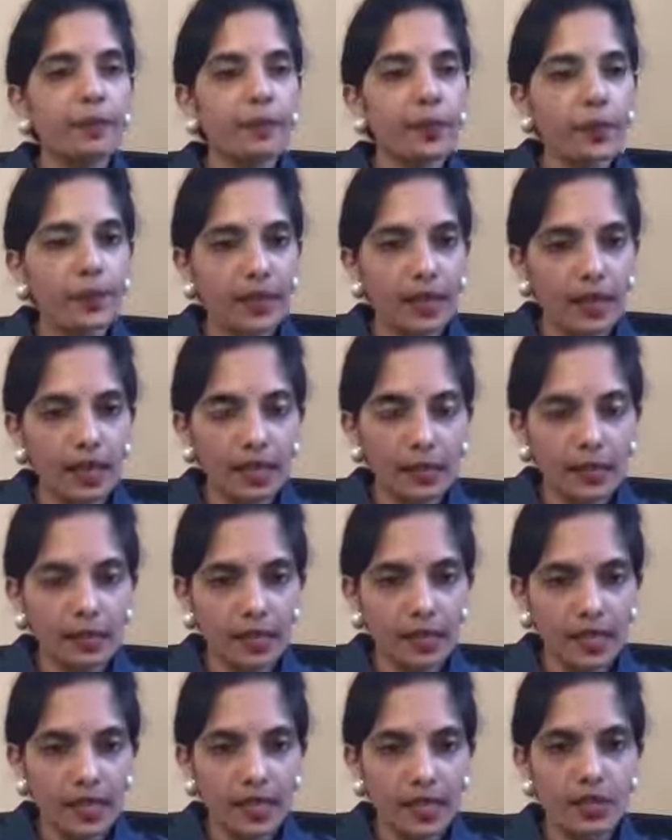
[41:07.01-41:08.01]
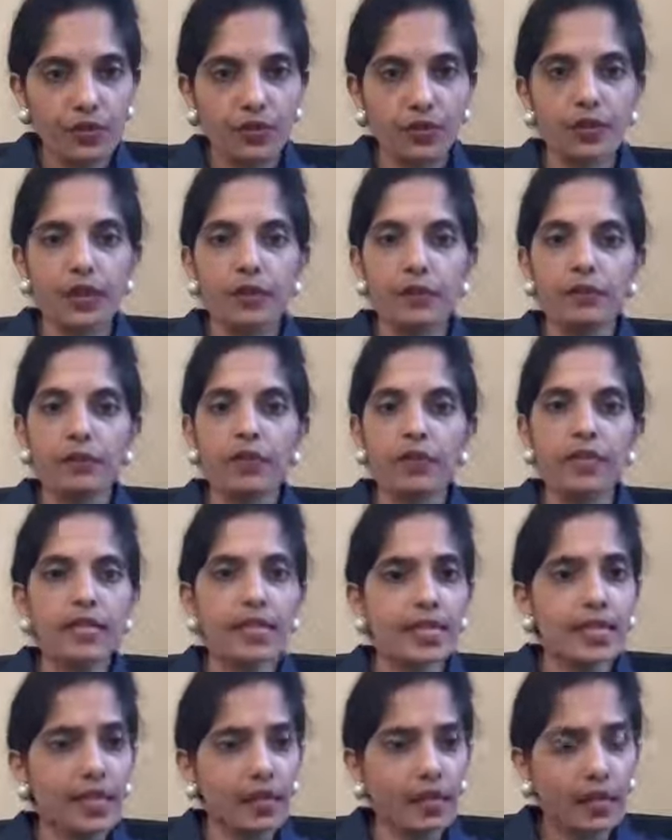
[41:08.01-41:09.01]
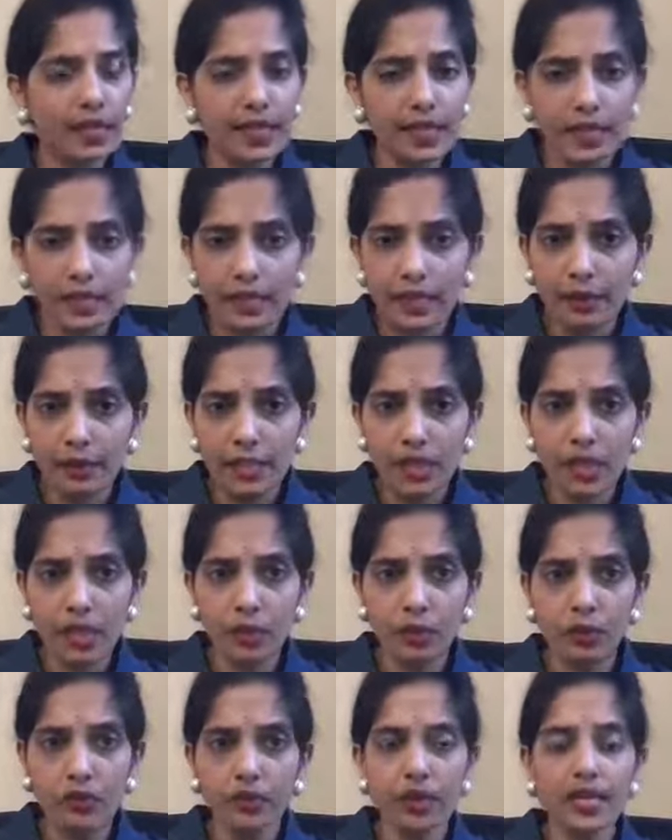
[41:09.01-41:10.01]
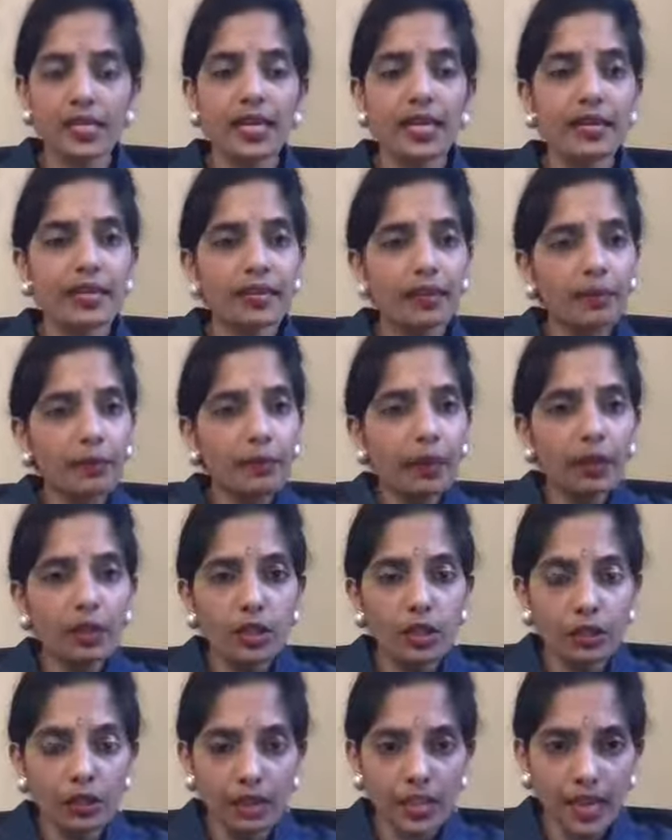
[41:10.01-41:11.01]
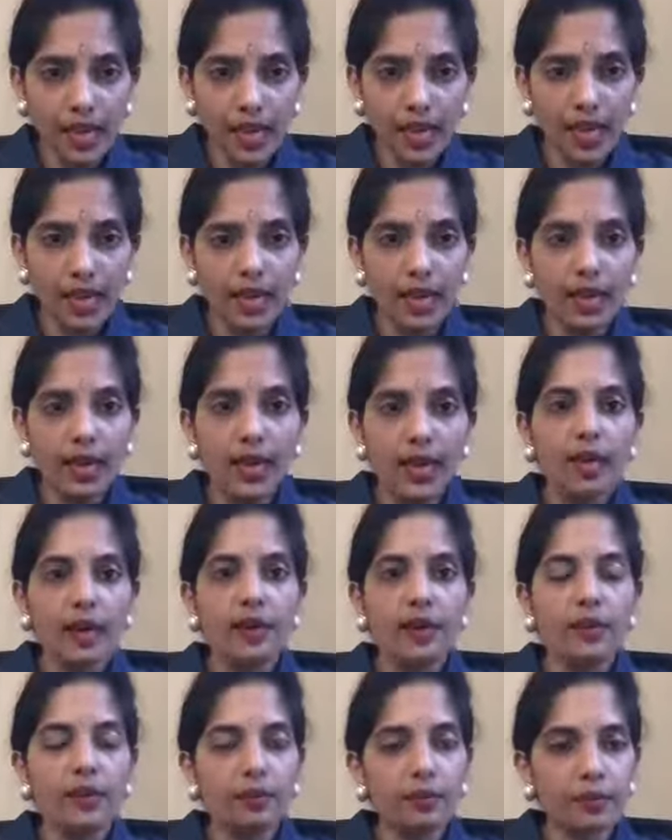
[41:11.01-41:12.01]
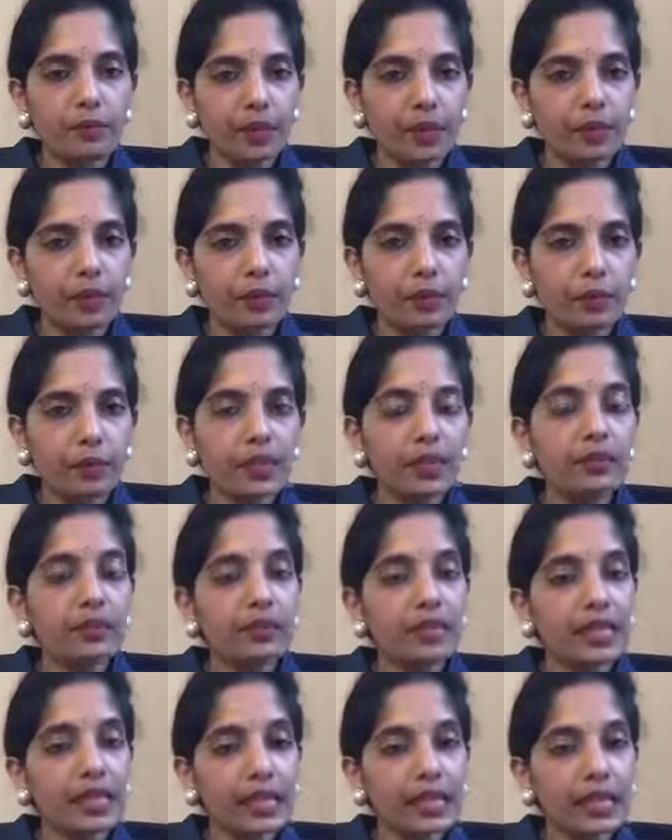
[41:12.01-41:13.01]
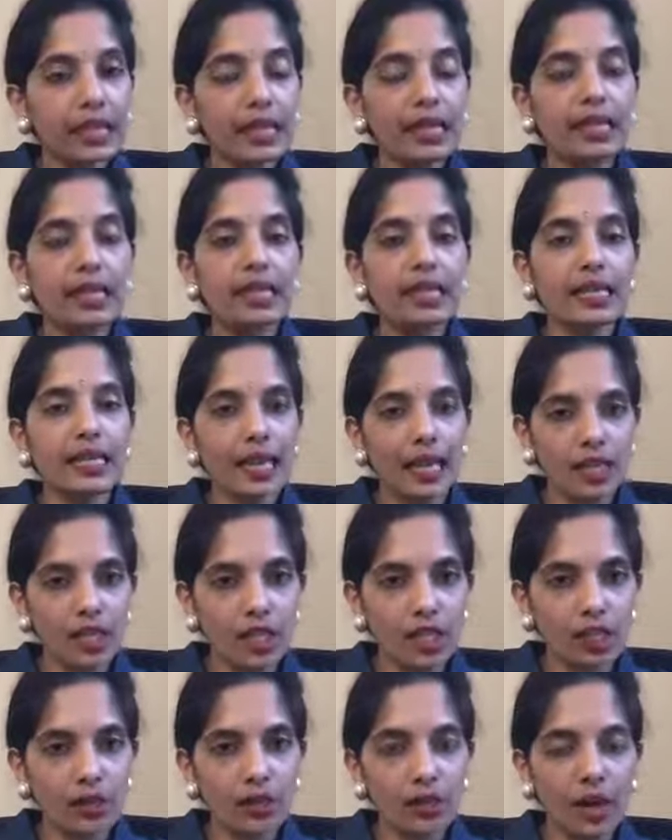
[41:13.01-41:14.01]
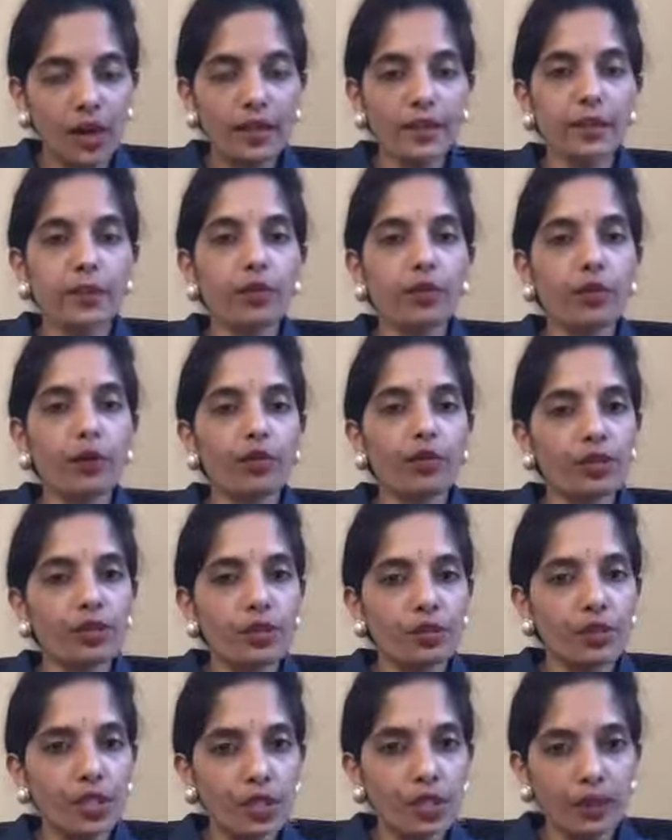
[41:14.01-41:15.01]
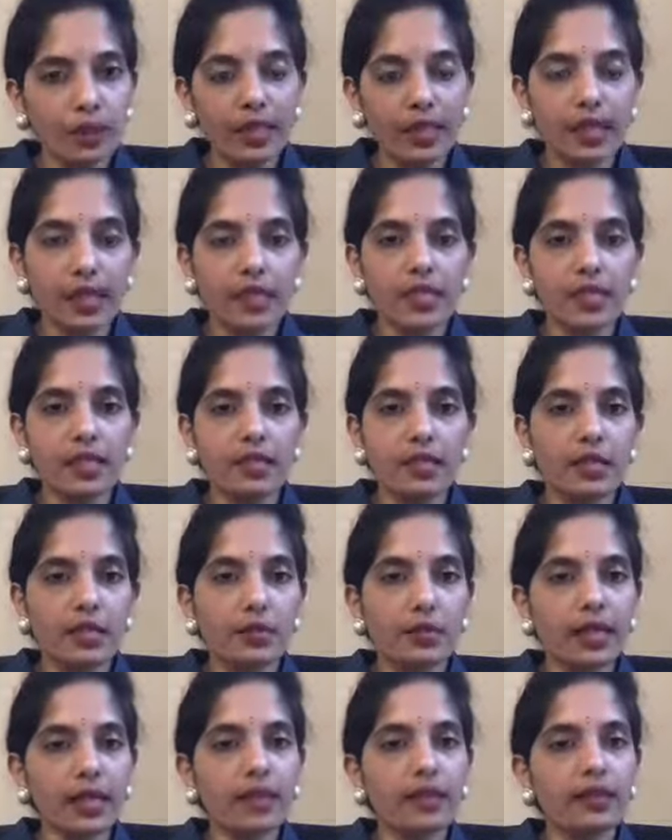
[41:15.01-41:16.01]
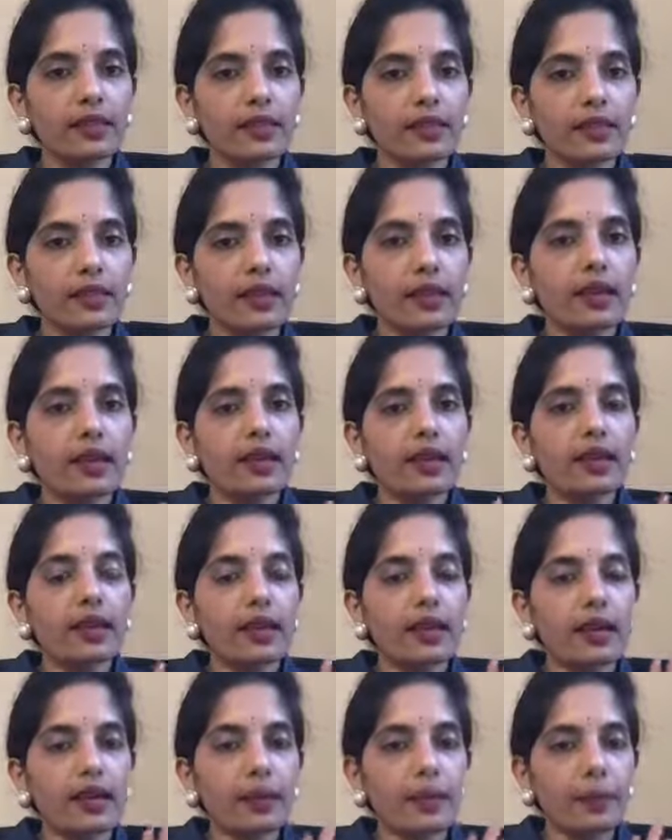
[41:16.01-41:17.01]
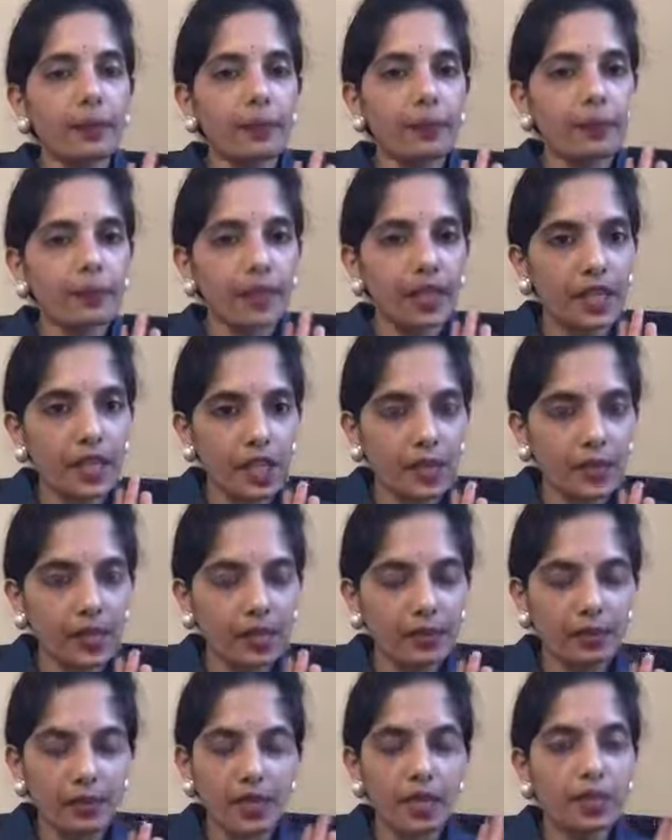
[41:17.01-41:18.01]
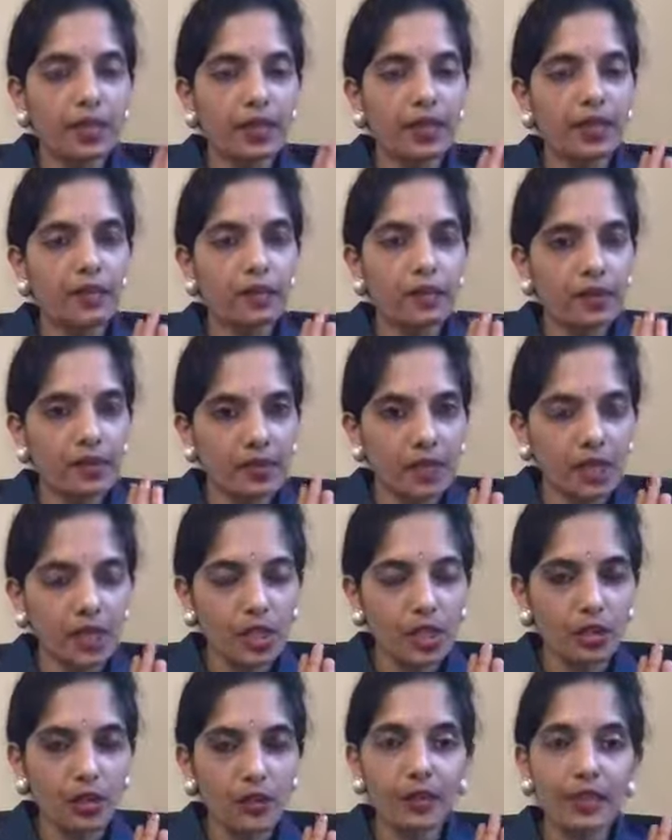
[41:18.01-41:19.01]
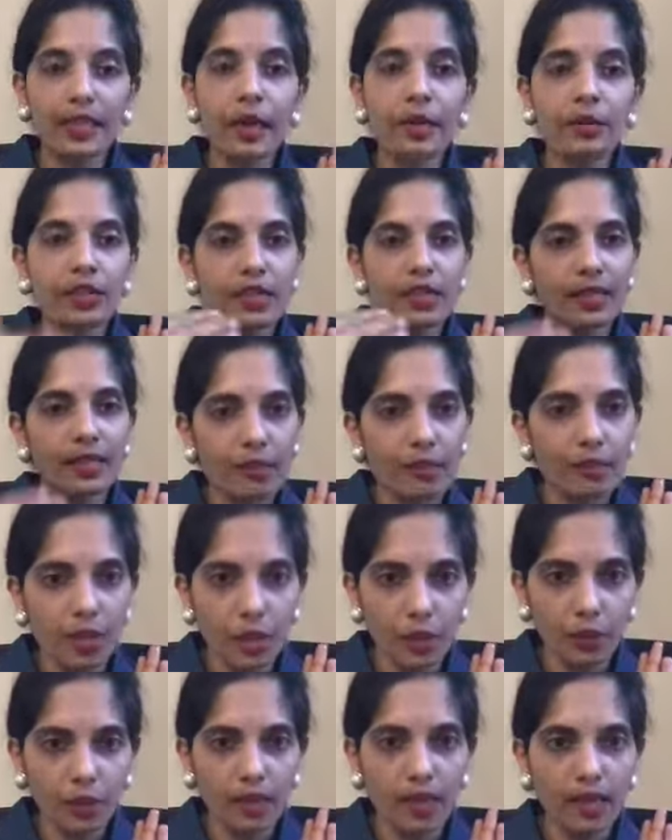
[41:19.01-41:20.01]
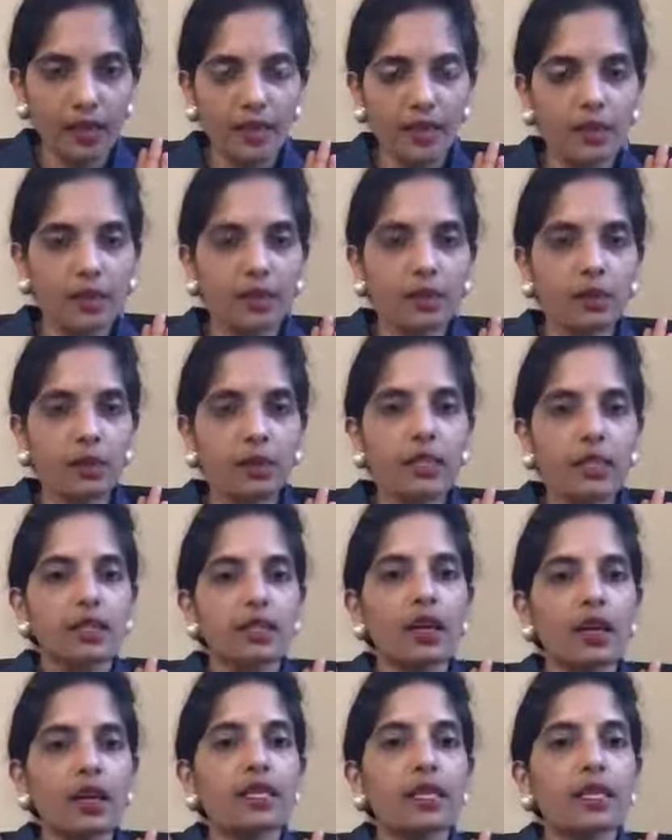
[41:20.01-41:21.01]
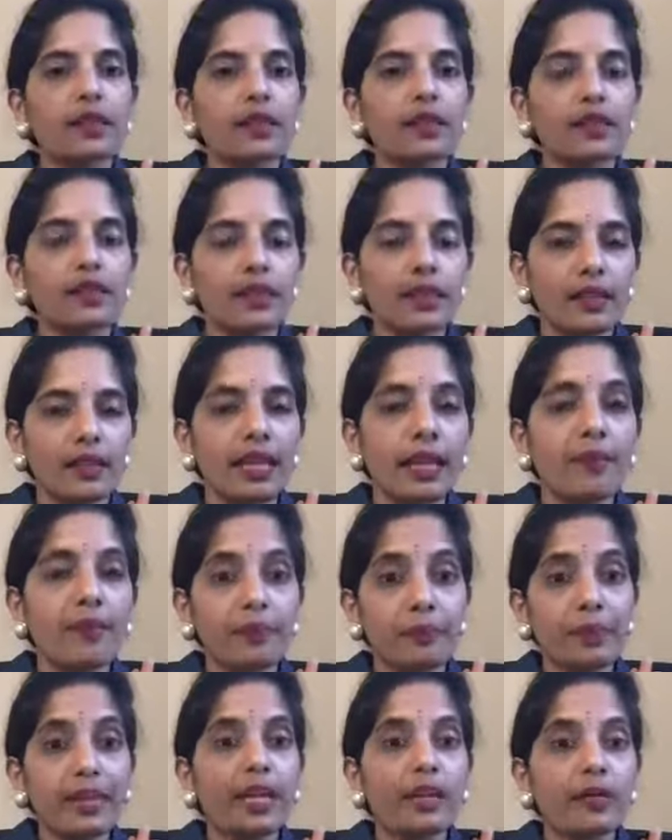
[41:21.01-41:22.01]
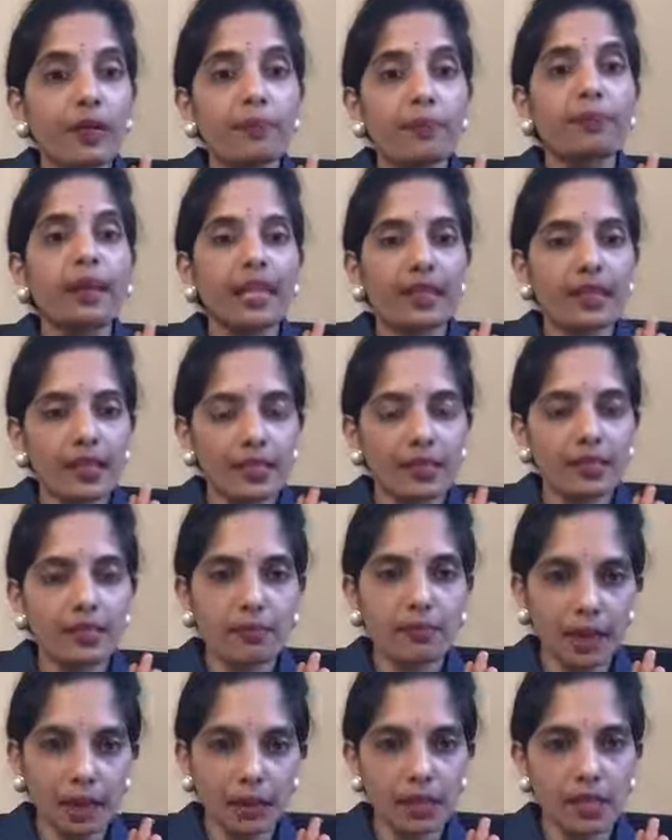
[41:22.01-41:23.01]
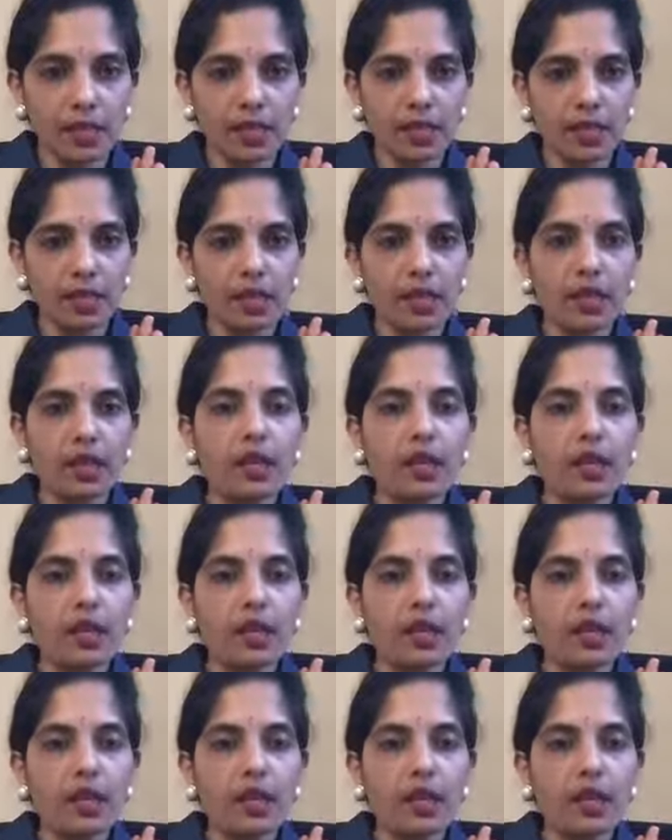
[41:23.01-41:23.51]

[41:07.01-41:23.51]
Doing a massage for them, telling them a story, telling them about your day, it will really connect you. And you're also doing that, doing the a treatment, doing the procedure without them knowing. So it's not them being rebellious about it.